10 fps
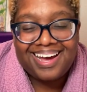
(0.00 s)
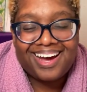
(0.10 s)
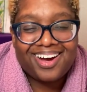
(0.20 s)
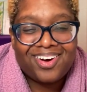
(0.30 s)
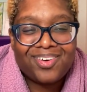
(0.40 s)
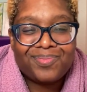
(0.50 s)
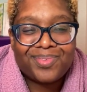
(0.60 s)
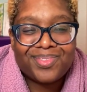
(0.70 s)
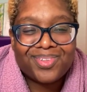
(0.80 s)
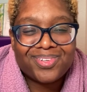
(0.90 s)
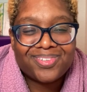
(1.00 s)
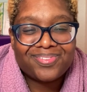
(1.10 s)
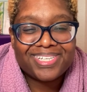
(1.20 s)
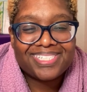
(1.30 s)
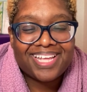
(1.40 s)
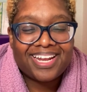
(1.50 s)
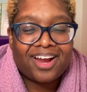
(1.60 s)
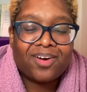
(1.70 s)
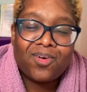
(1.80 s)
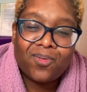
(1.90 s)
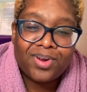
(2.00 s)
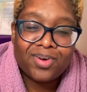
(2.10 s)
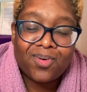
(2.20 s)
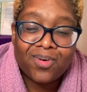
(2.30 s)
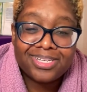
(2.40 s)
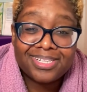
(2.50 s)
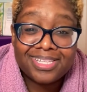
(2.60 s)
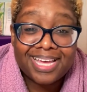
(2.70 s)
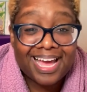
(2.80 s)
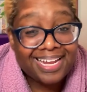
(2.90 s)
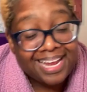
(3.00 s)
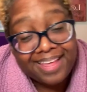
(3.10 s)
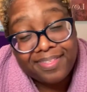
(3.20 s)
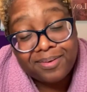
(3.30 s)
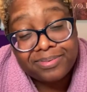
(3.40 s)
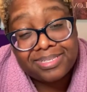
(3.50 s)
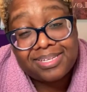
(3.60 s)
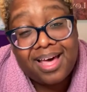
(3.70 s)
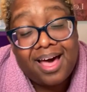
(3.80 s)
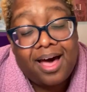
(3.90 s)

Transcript: Um, those of us that are going according to the guideline that was